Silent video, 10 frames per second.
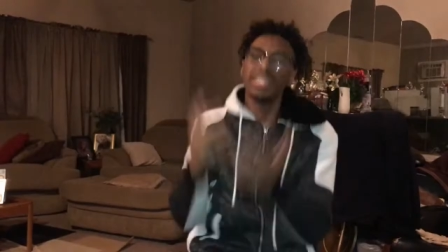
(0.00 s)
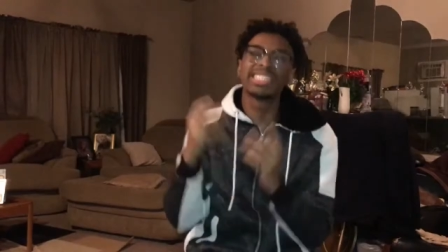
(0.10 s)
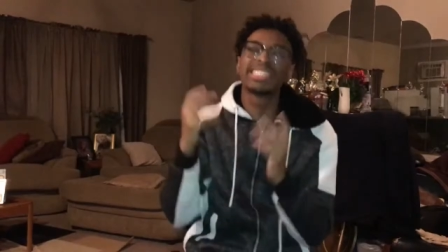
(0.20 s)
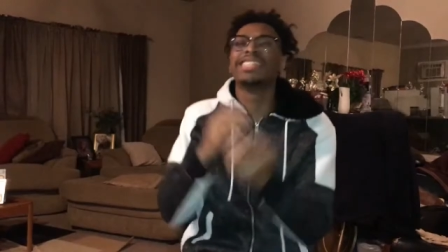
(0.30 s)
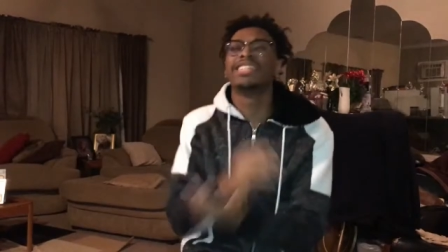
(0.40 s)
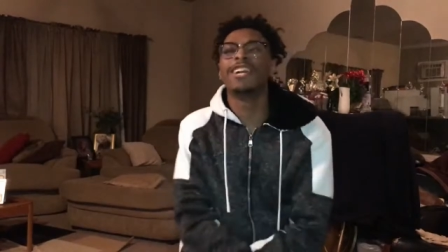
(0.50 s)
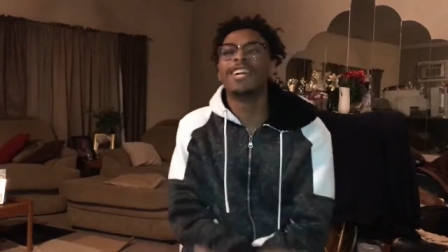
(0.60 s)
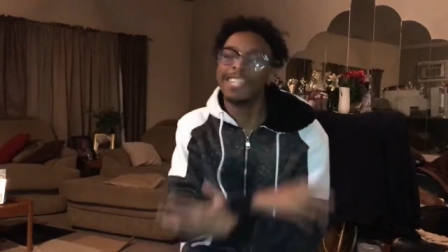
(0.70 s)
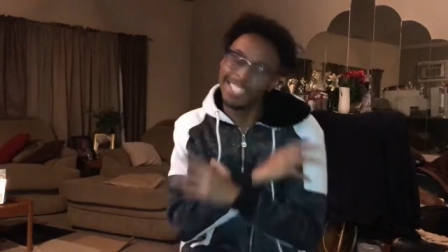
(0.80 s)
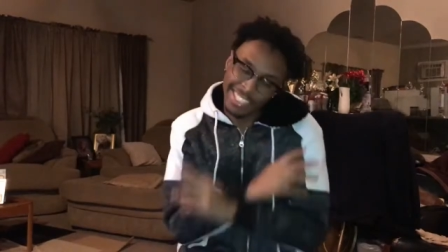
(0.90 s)
What's good,
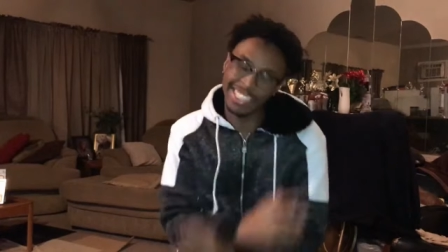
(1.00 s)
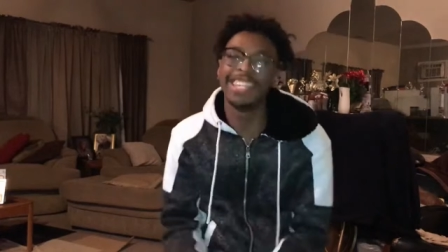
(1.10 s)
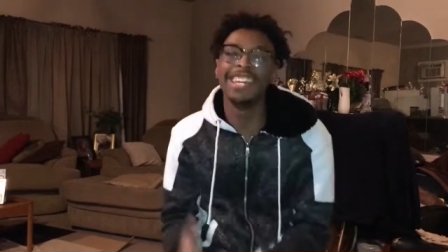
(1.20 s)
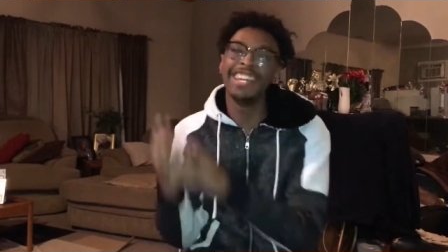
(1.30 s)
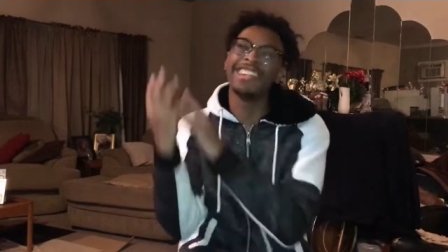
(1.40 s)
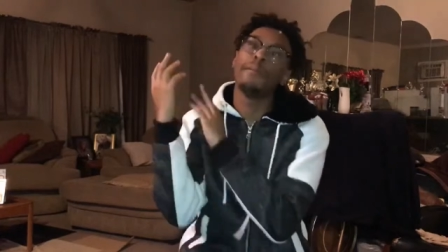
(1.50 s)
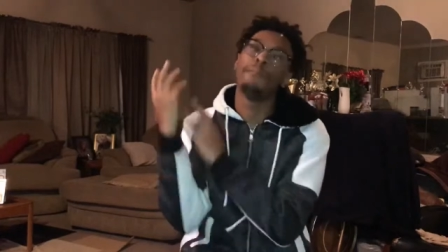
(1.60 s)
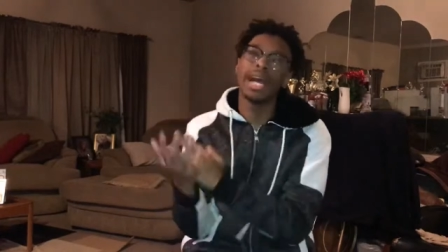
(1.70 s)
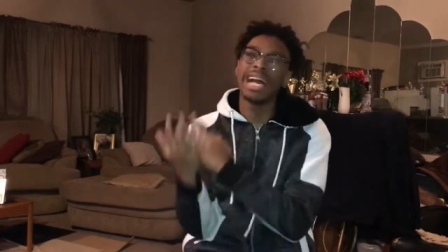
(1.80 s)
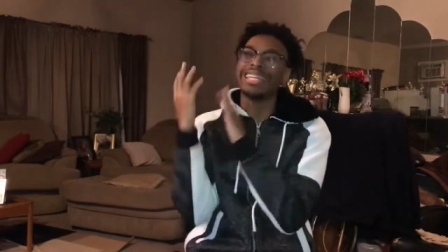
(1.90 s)
y'all? It's Key, and I'm
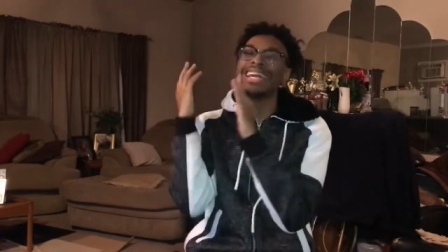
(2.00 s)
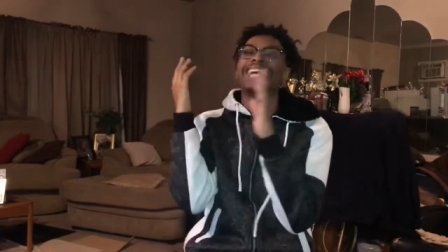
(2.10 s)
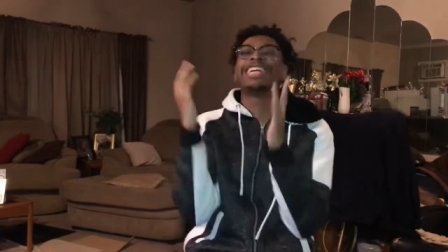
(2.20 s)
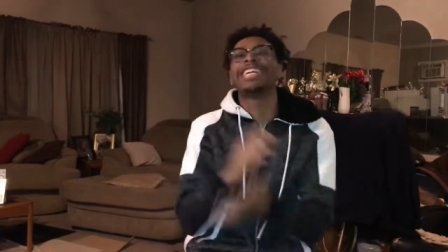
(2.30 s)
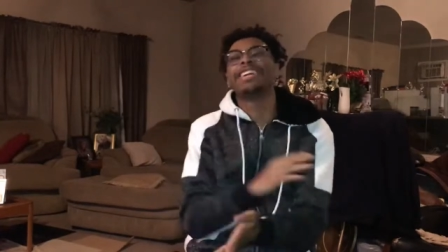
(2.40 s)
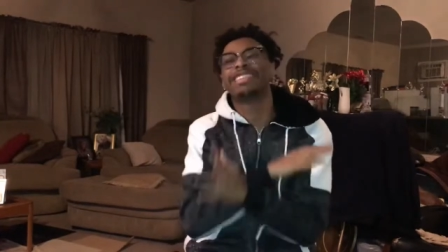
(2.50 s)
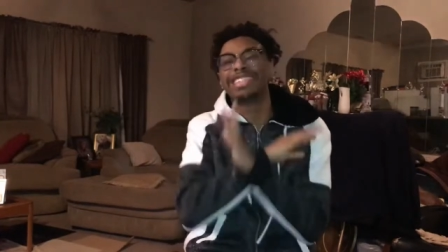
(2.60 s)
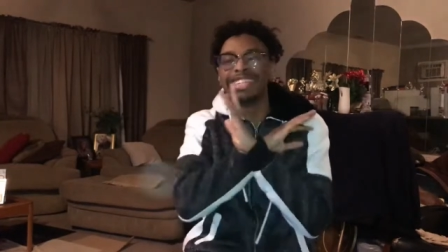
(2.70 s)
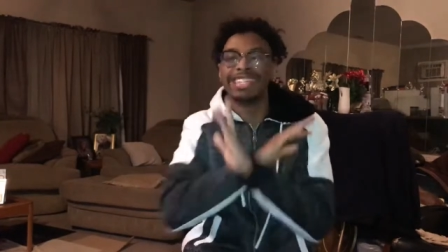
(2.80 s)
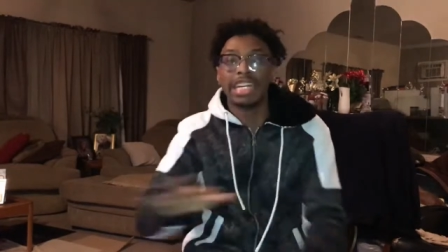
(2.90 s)
back at it again
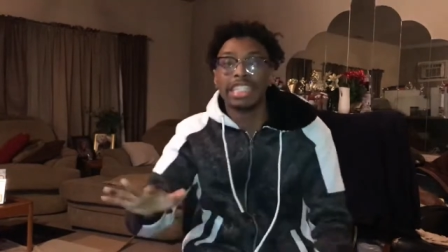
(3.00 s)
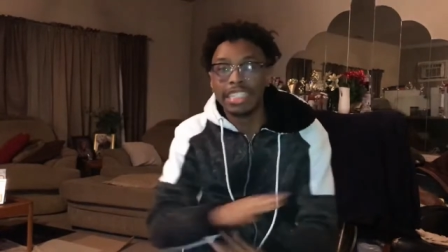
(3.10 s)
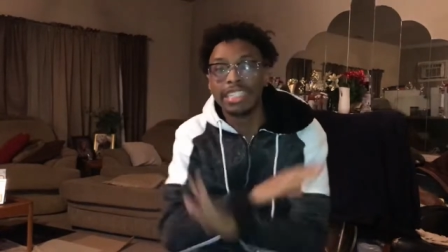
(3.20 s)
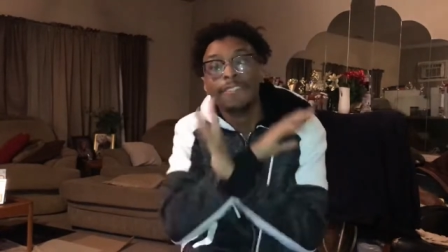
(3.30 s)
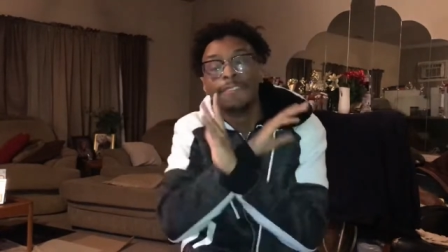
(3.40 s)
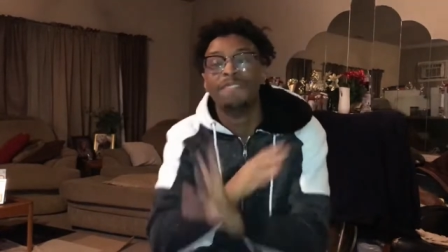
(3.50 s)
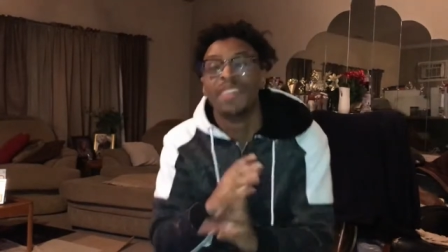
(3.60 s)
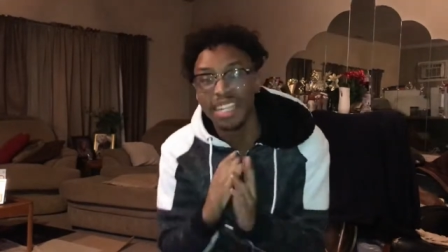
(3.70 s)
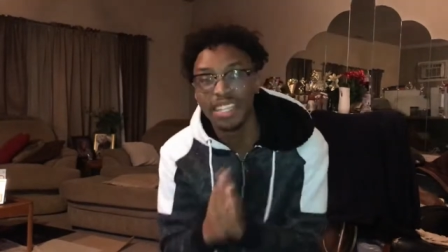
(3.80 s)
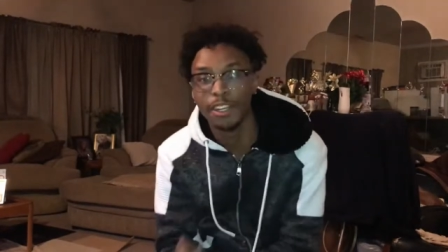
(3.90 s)
with another
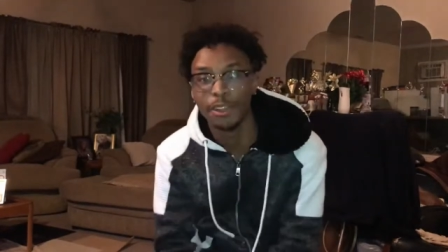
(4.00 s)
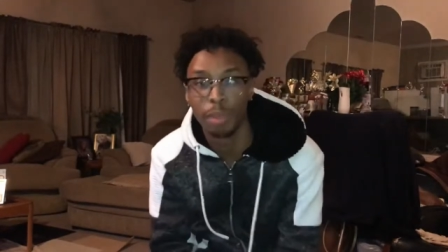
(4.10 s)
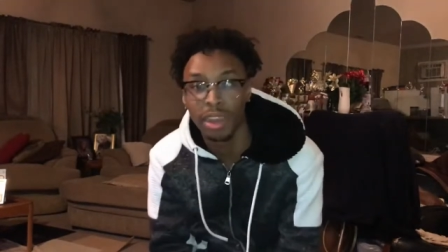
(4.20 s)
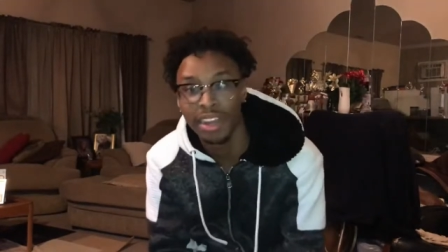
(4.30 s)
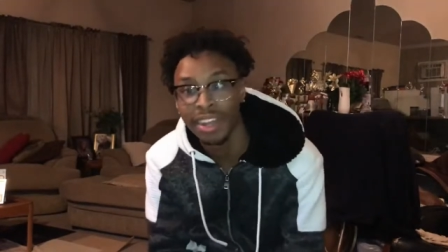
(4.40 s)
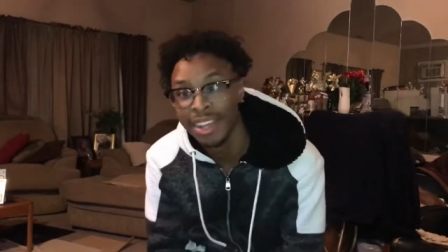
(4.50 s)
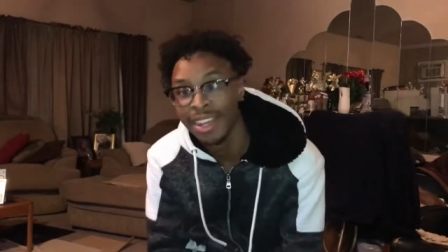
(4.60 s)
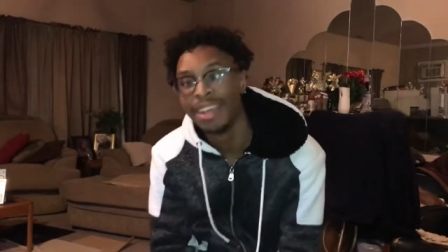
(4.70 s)
video, bruh.